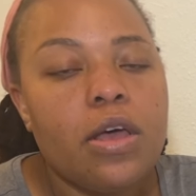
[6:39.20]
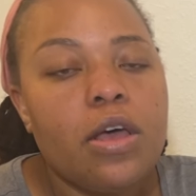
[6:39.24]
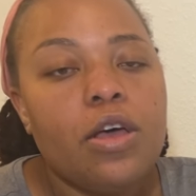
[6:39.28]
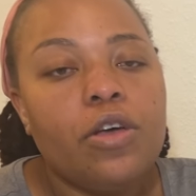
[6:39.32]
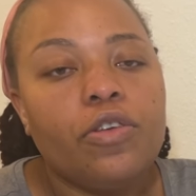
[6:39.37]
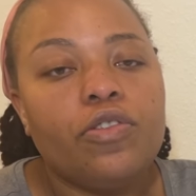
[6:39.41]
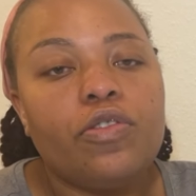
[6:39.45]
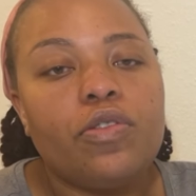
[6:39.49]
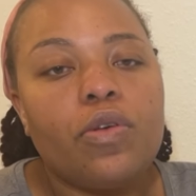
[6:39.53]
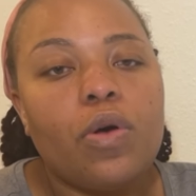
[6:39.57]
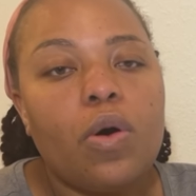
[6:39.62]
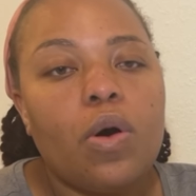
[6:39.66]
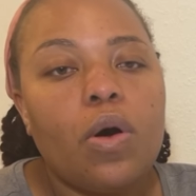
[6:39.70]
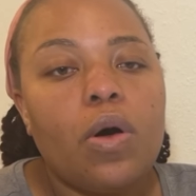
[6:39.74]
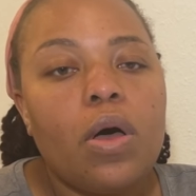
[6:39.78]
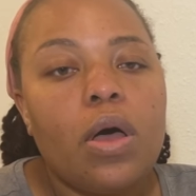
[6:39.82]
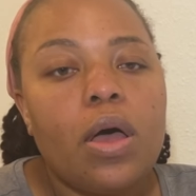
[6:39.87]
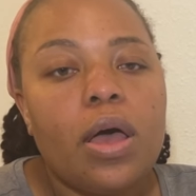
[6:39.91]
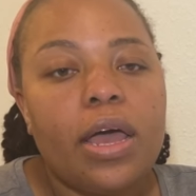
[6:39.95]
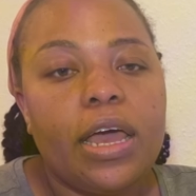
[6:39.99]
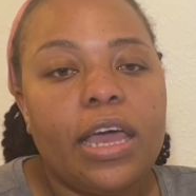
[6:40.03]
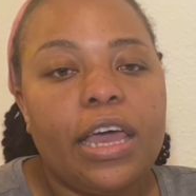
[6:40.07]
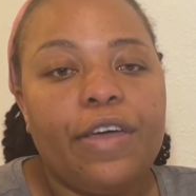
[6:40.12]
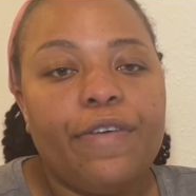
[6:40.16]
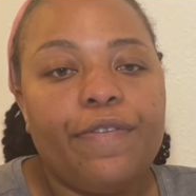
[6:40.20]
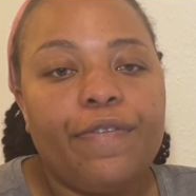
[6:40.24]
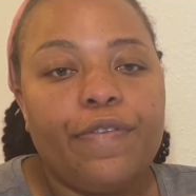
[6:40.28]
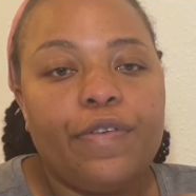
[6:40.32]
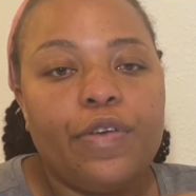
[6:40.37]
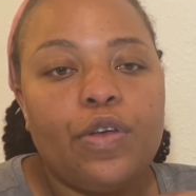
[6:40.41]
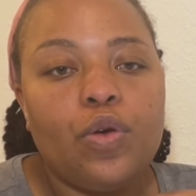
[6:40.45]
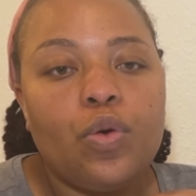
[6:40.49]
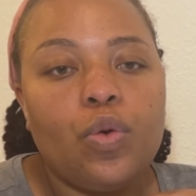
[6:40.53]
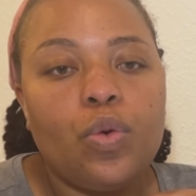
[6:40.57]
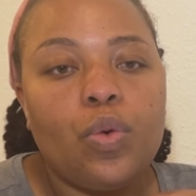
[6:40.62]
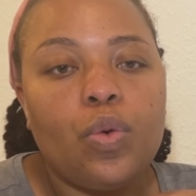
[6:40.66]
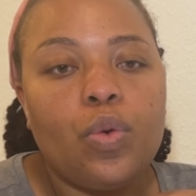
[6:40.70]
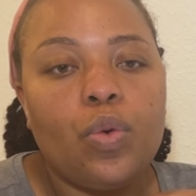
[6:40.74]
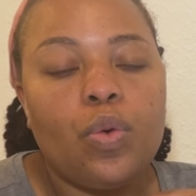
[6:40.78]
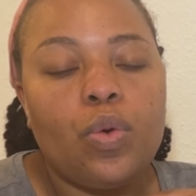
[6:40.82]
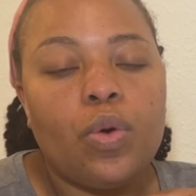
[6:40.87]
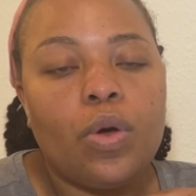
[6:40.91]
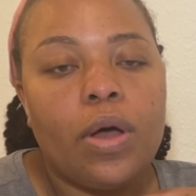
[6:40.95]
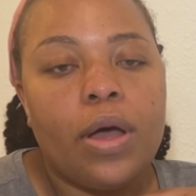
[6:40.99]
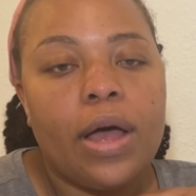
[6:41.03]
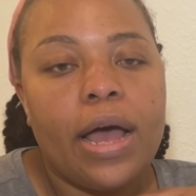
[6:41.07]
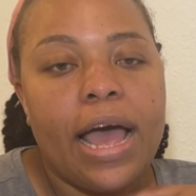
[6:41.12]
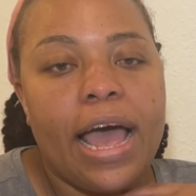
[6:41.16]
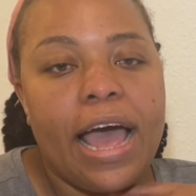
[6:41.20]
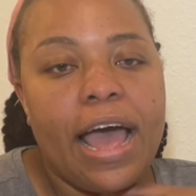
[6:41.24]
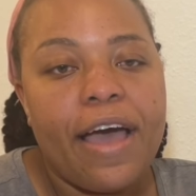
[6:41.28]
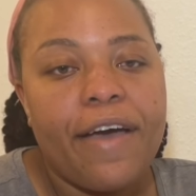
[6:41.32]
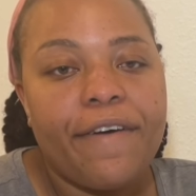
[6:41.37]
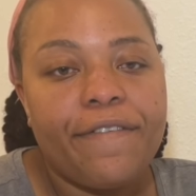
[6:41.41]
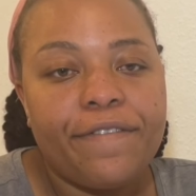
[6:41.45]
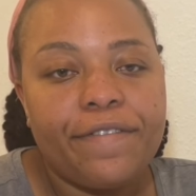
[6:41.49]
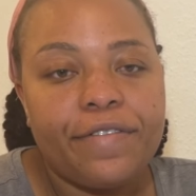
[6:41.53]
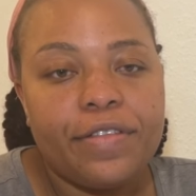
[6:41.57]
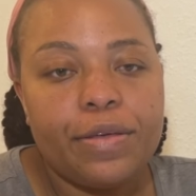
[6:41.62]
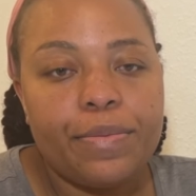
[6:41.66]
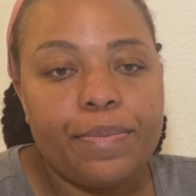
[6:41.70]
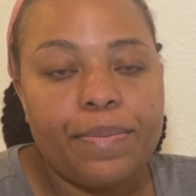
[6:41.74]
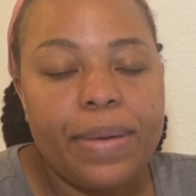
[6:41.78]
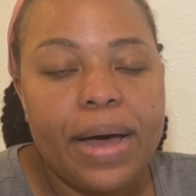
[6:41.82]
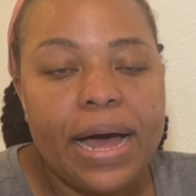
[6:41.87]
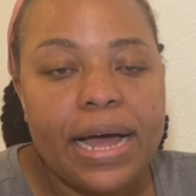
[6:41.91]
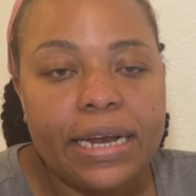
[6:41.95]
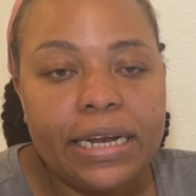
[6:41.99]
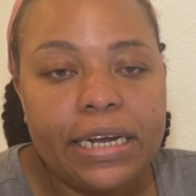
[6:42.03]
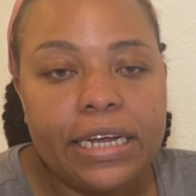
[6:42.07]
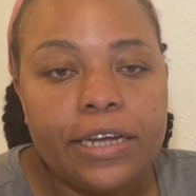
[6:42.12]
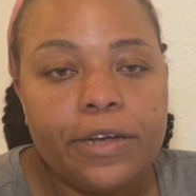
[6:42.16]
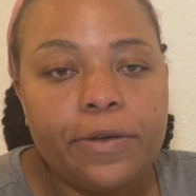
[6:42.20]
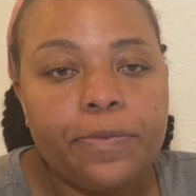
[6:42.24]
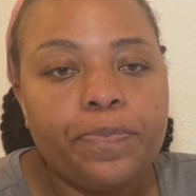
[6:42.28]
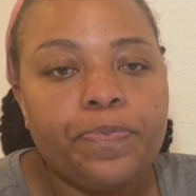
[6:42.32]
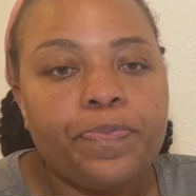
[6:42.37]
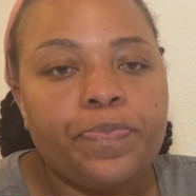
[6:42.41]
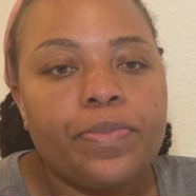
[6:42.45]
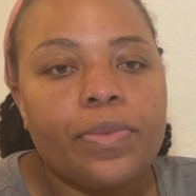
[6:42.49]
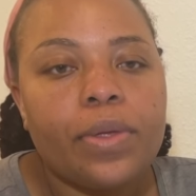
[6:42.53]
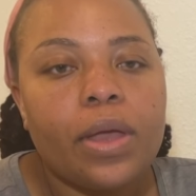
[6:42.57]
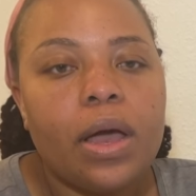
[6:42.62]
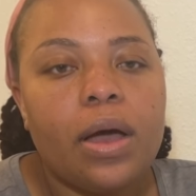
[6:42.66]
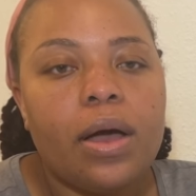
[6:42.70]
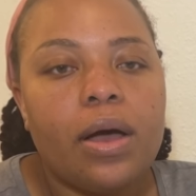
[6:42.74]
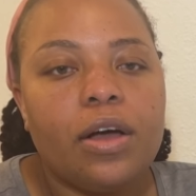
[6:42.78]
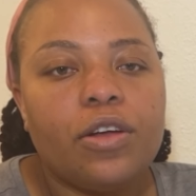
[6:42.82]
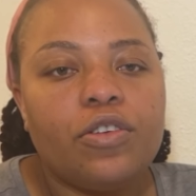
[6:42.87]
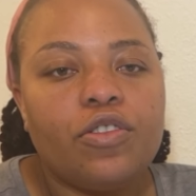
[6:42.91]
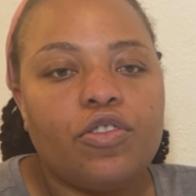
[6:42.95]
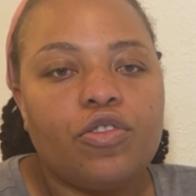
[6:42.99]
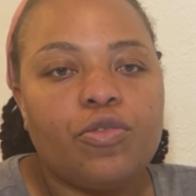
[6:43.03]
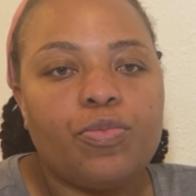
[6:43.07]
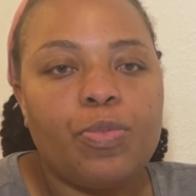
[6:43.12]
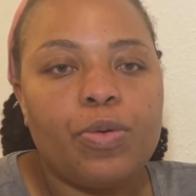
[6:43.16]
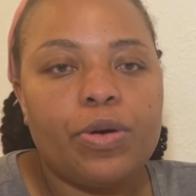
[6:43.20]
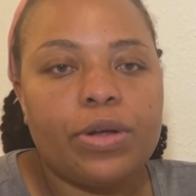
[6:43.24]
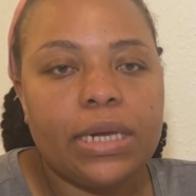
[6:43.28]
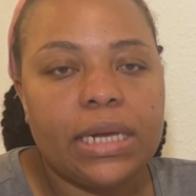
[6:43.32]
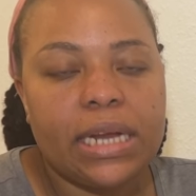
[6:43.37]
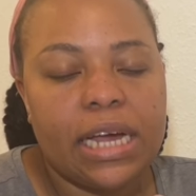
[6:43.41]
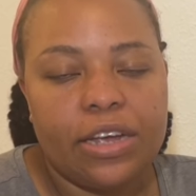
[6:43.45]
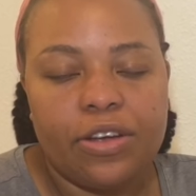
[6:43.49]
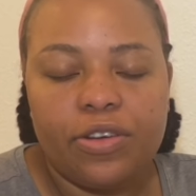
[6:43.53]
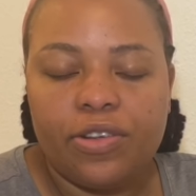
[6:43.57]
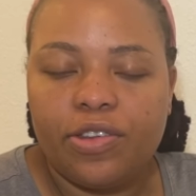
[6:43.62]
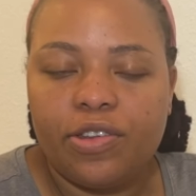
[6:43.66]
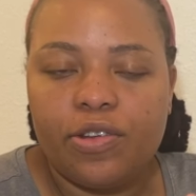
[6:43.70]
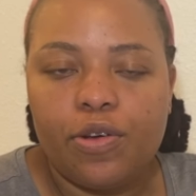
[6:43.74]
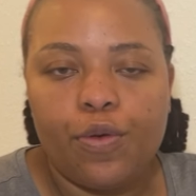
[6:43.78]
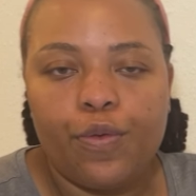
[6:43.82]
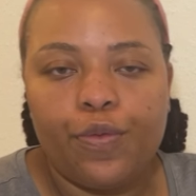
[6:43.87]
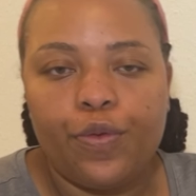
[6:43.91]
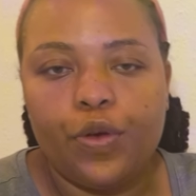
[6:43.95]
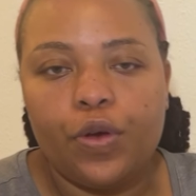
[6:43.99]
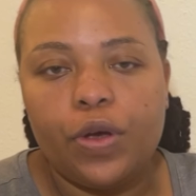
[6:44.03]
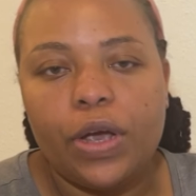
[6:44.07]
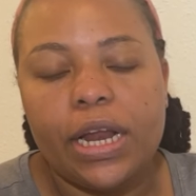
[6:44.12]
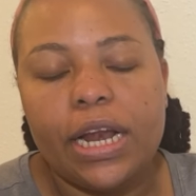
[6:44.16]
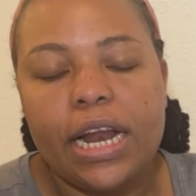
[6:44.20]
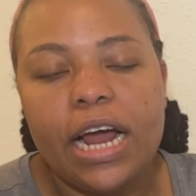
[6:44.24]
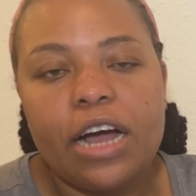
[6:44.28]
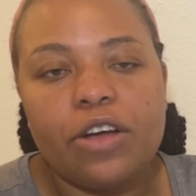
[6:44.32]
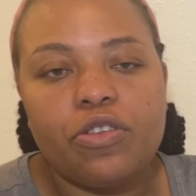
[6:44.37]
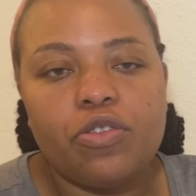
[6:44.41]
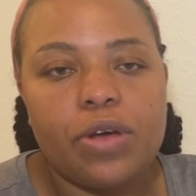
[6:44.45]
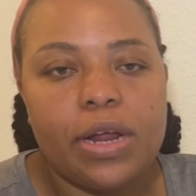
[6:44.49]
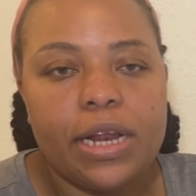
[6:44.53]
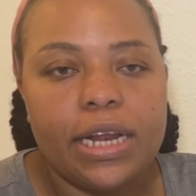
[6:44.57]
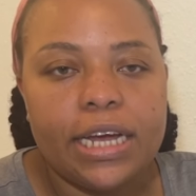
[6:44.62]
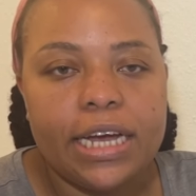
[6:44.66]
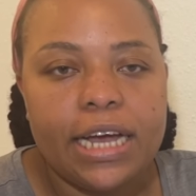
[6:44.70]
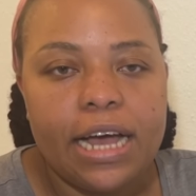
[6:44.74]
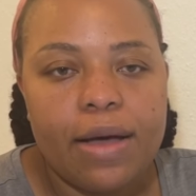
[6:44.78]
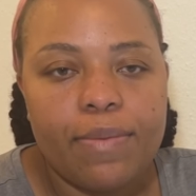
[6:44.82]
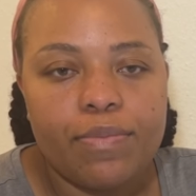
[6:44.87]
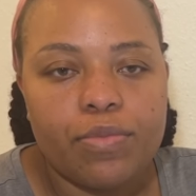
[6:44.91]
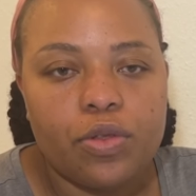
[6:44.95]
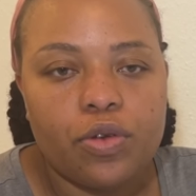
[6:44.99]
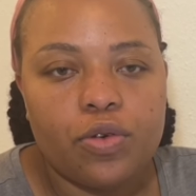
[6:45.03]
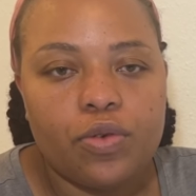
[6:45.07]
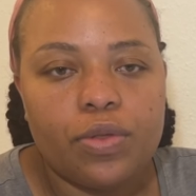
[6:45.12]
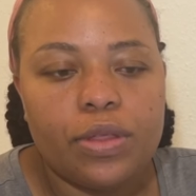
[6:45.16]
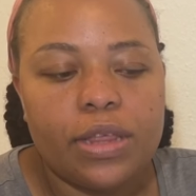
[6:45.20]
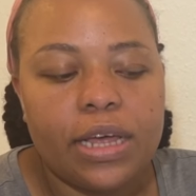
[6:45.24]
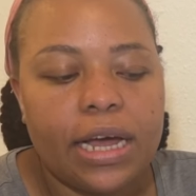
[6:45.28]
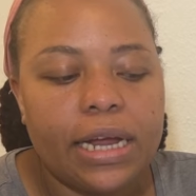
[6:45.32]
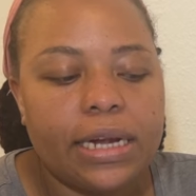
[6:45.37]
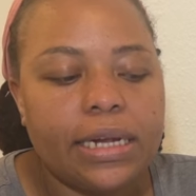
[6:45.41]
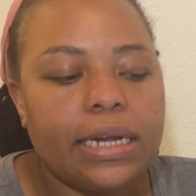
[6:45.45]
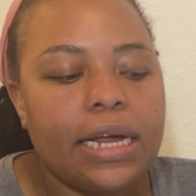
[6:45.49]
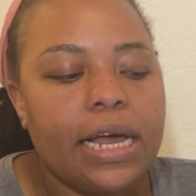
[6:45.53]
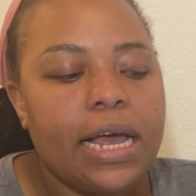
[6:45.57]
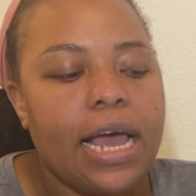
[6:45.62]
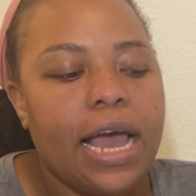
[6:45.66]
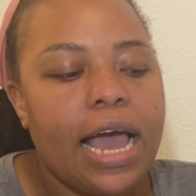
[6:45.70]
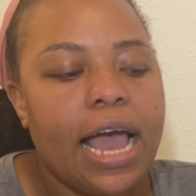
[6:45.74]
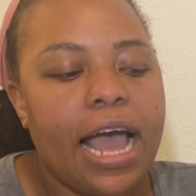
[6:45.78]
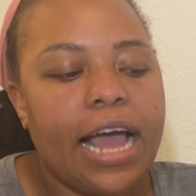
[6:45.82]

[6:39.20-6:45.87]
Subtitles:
So if you have the money to sponsor yourself, you can actually come through that.